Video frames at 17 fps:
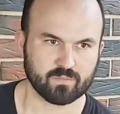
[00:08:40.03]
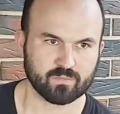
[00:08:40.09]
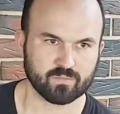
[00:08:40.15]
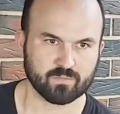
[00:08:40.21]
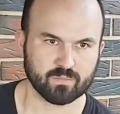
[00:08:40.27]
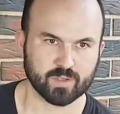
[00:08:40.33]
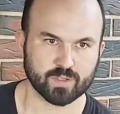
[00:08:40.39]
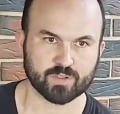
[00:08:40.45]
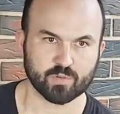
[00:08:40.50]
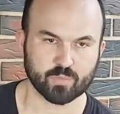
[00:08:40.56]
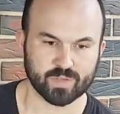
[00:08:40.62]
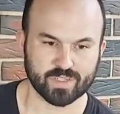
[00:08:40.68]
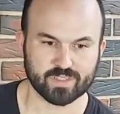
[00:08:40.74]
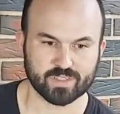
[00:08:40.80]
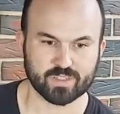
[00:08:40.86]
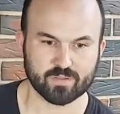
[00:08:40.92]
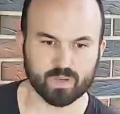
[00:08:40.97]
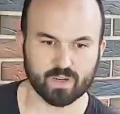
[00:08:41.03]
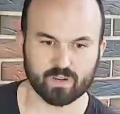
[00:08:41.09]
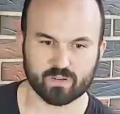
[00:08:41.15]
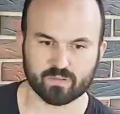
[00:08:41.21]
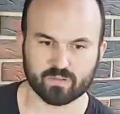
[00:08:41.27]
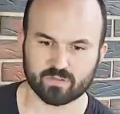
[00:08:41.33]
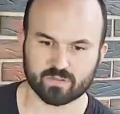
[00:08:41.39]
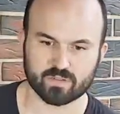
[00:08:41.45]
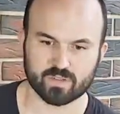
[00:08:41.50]
Mitsubishi belt
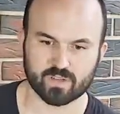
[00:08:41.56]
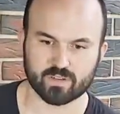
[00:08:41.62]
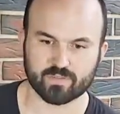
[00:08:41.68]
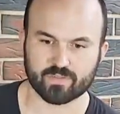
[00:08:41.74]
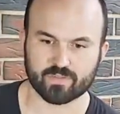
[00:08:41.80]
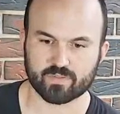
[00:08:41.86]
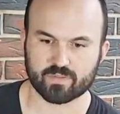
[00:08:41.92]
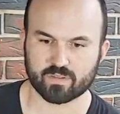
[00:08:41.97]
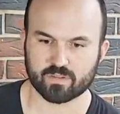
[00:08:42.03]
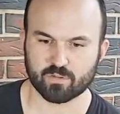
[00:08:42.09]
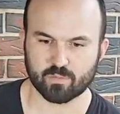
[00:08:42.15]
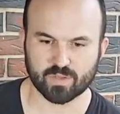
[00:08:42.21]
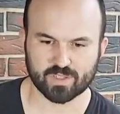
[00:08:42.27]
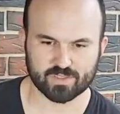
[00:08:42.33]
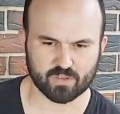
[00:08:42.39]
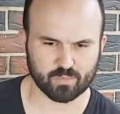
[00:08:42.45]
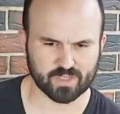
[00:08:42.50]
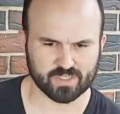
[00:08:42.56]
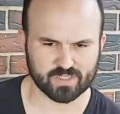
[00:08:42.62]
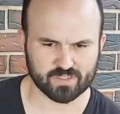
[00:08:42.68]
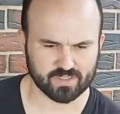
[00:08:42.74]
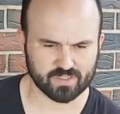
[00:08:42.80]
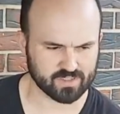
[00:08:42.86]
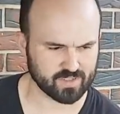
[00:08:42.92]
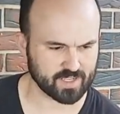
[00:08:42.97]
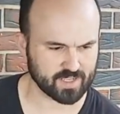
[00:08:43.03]
and stuff. And Mitsubishi
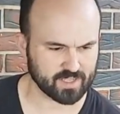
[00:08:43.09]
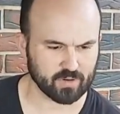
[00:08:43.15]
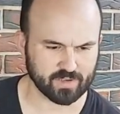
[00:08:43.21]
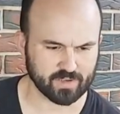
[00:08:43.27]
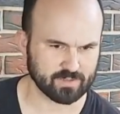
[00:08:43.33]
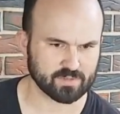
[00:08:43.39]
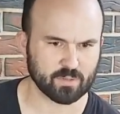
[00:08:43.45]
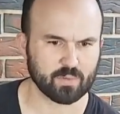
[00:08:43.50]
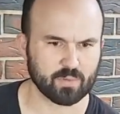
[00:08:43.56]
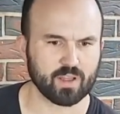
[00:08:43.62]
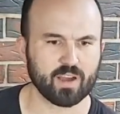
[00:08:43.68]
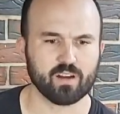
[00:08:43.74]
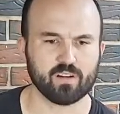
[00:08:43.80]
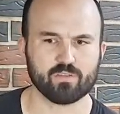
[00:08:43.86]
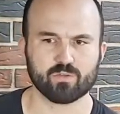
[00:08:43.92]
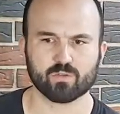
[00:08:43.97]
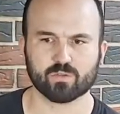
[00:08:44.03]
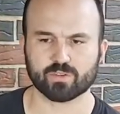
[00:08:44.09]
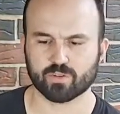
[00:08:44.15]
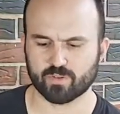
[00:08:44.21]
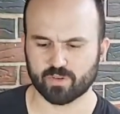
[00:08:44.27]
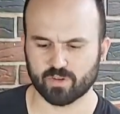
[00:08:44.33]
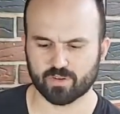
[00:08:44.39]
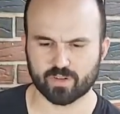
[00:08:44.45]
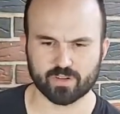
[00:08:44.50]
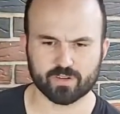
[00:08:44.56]
is like the OEM supplier for
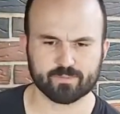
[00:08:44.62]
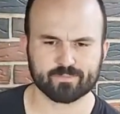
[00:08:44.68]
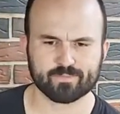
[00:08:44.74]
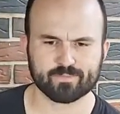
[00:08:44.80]
Toyota.